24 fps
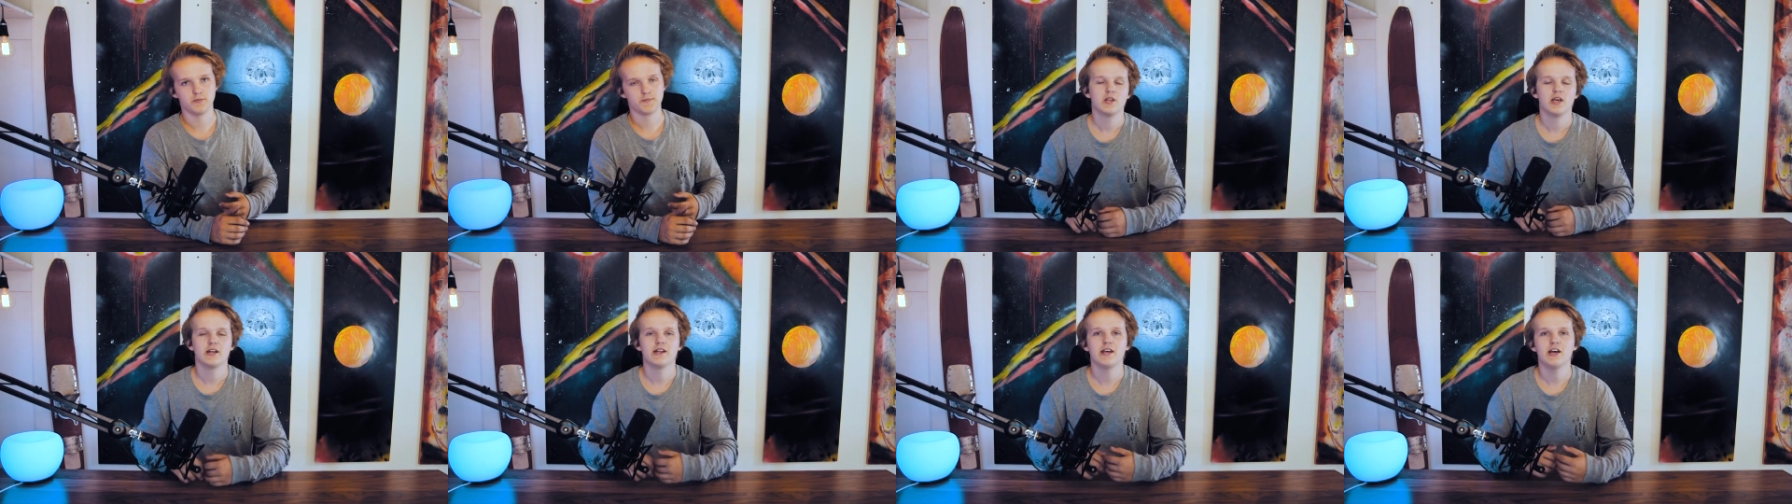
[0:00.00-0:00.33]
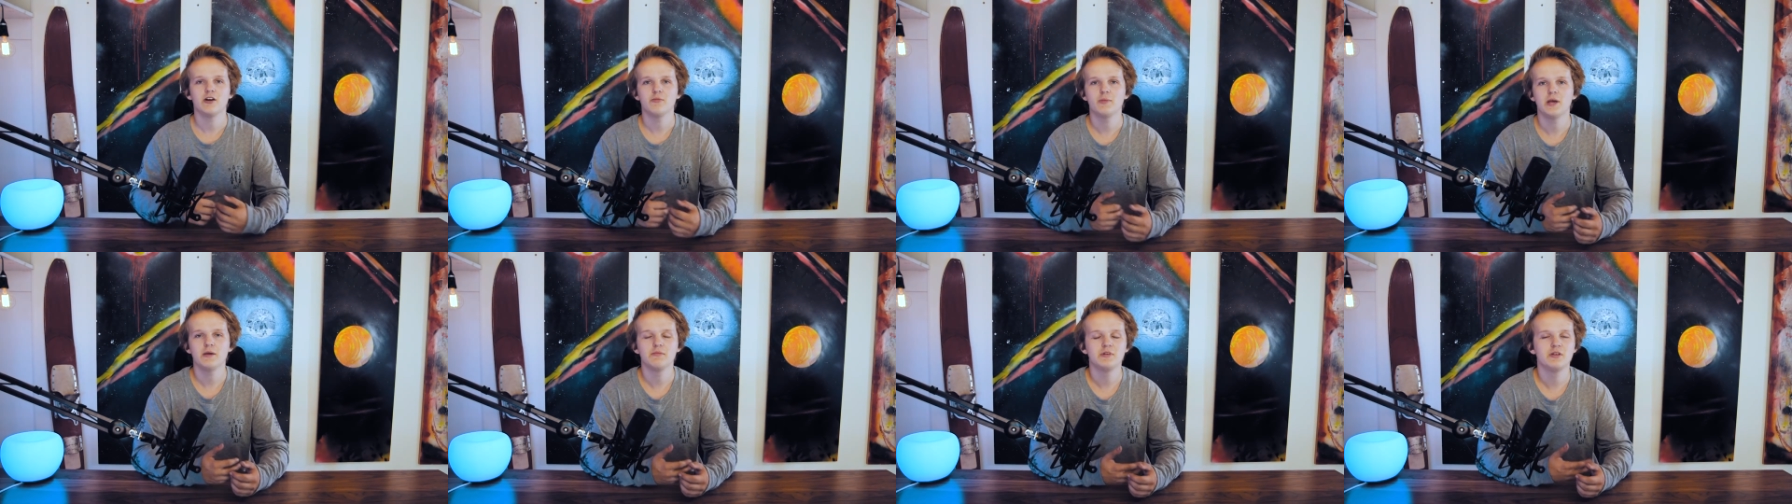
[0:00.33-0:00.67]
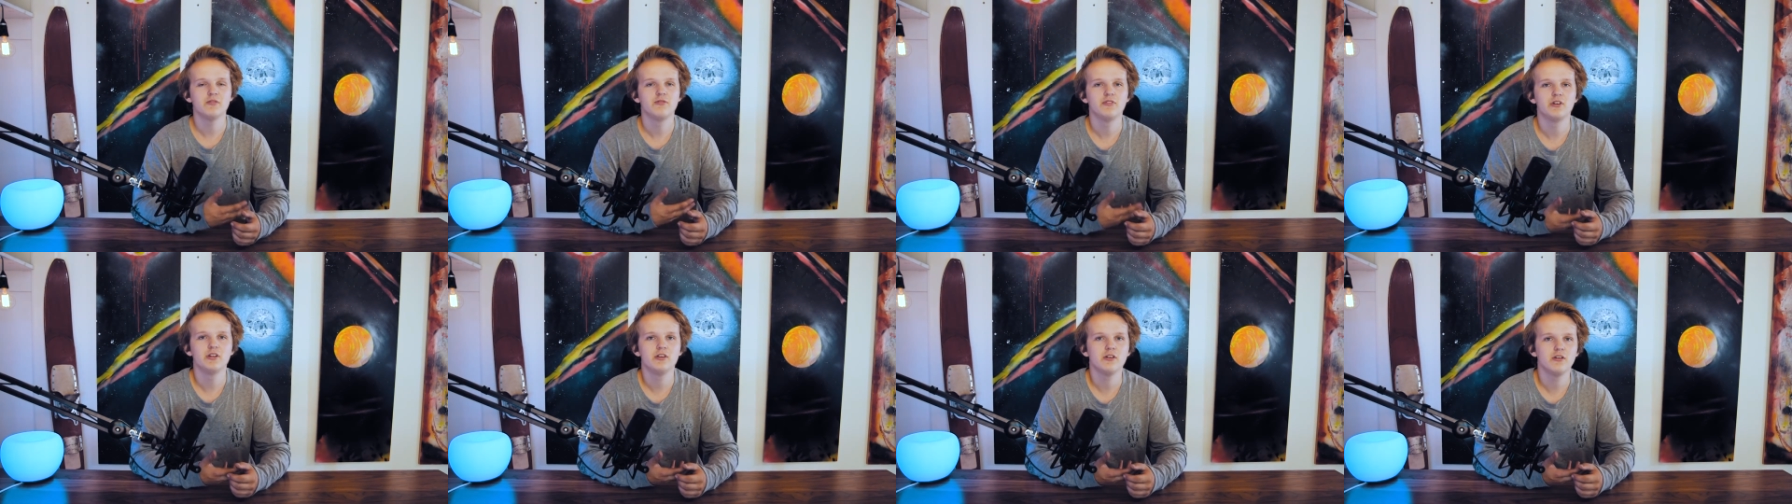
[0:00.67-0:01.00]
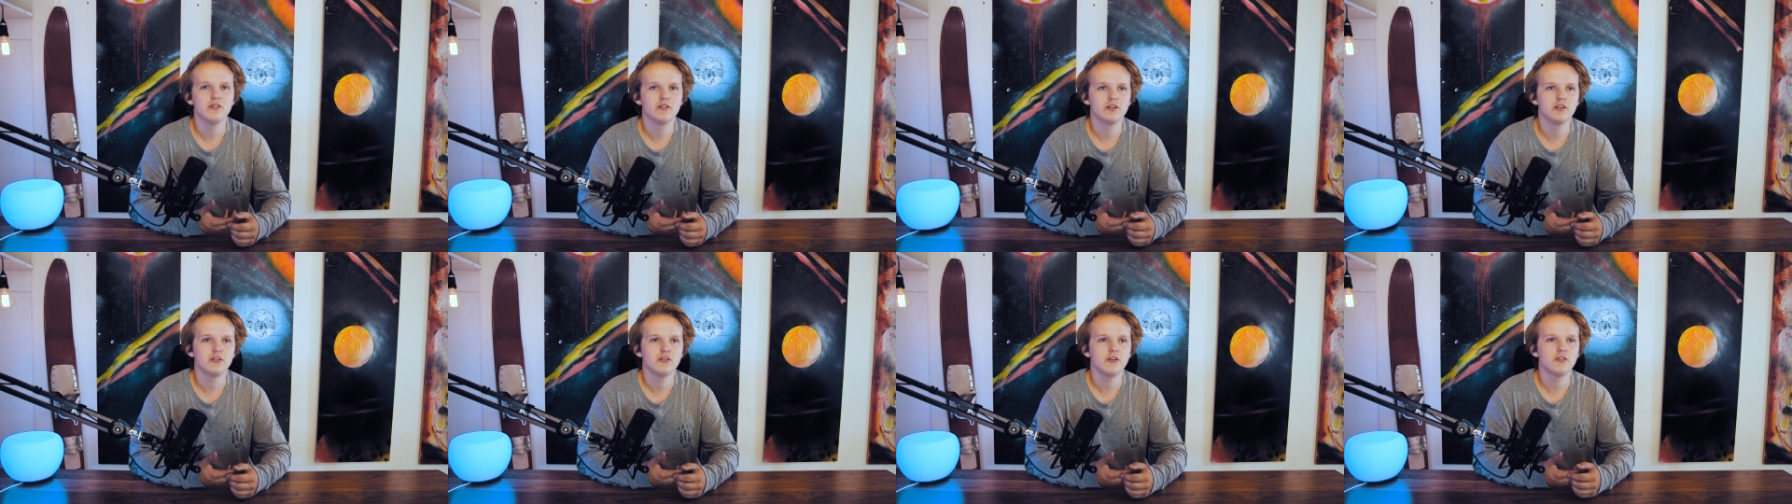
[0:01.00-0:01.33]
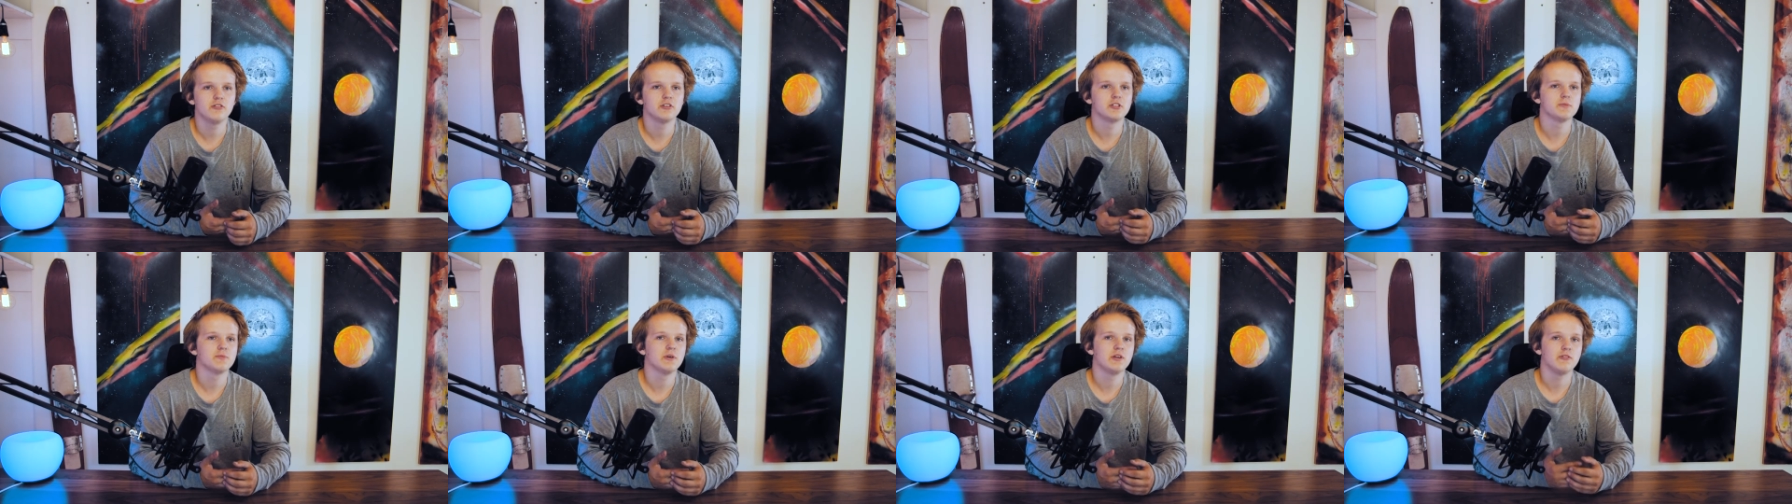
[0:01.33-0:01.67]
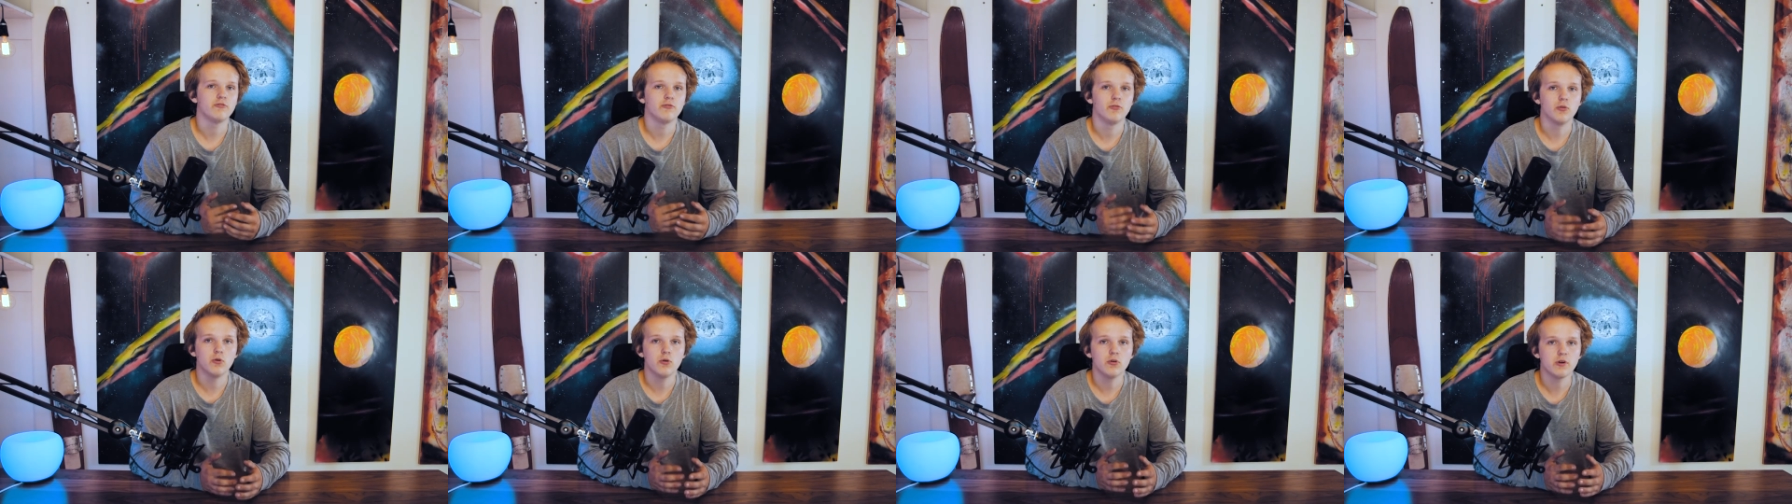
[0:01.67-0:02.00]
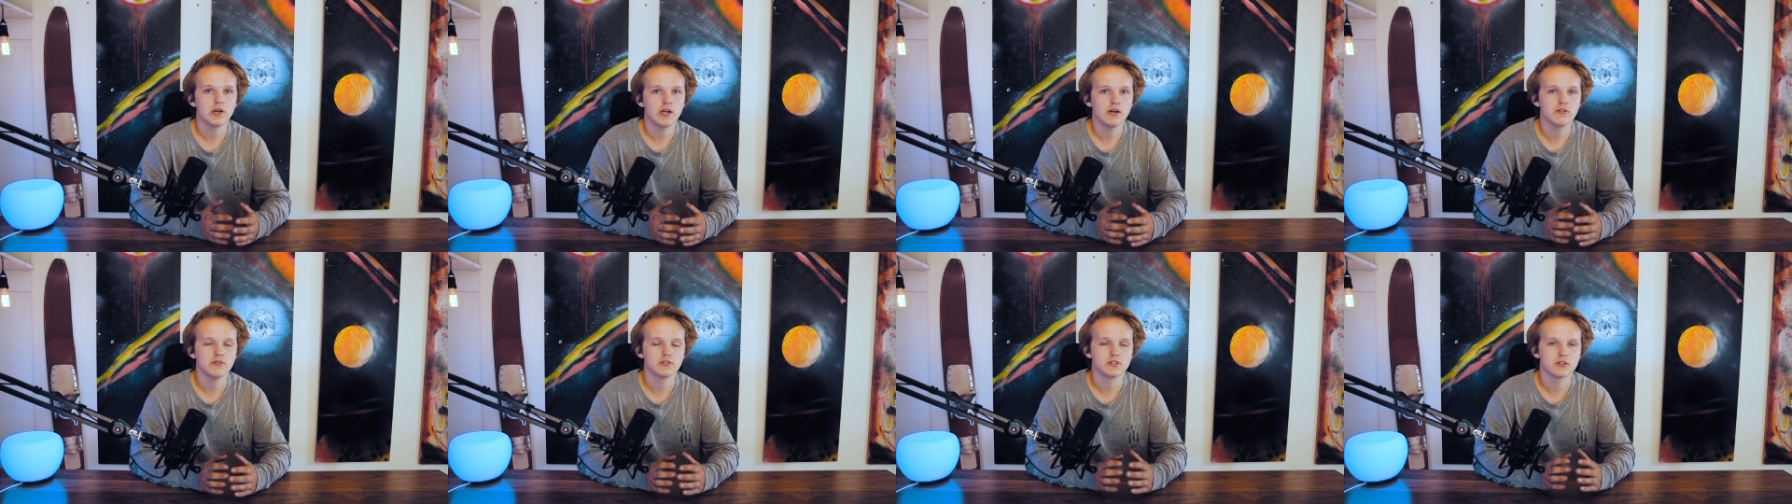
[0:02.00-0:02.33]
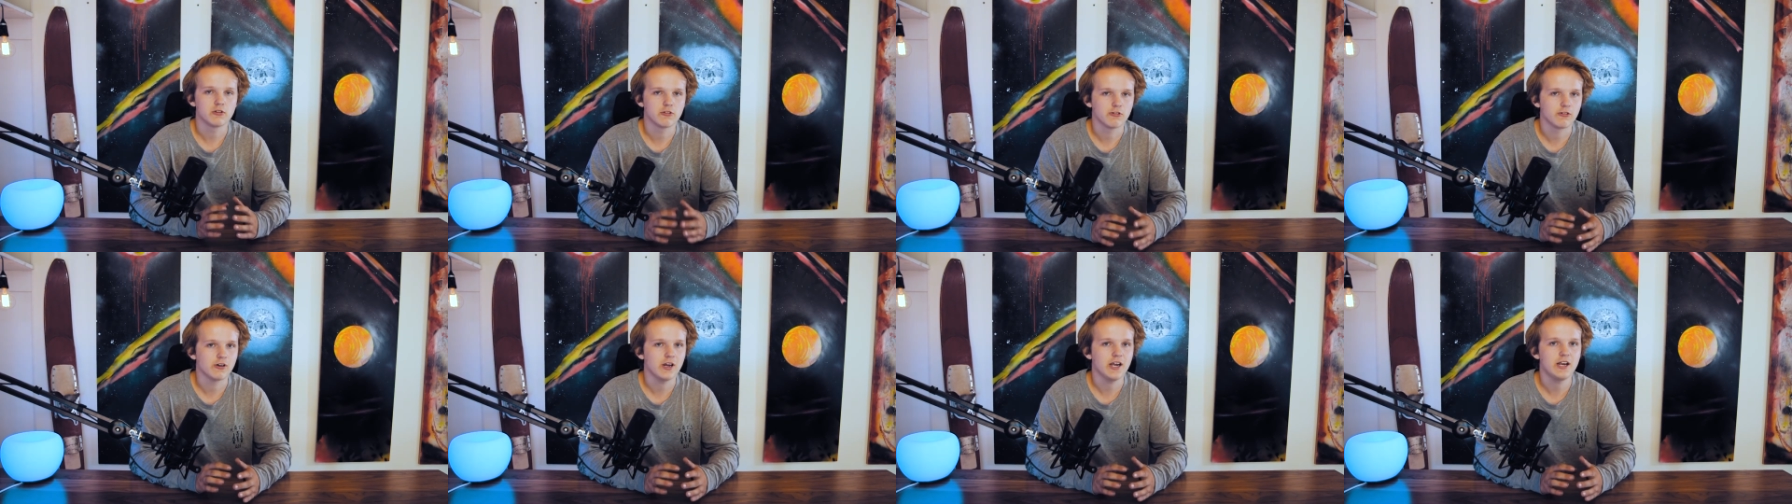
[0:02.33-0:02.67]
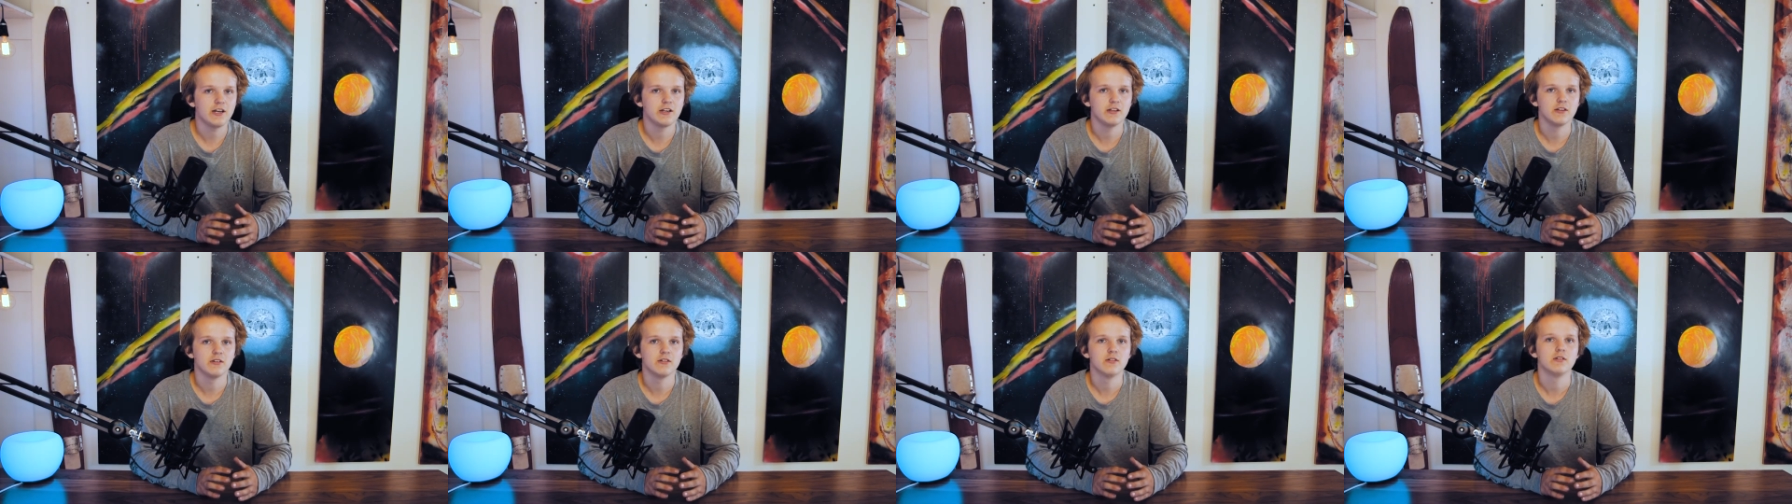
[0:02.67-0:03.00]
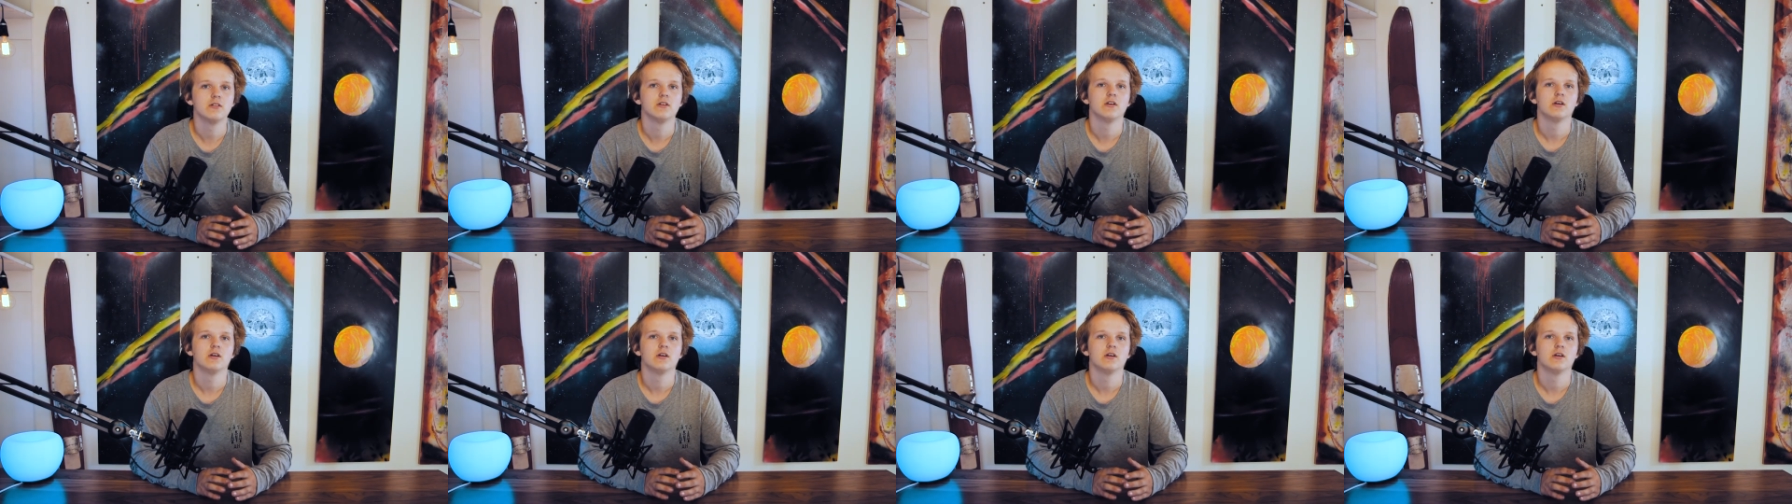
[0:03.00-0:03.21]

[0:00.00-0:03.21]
And how maybe a video that you only spent four hours creating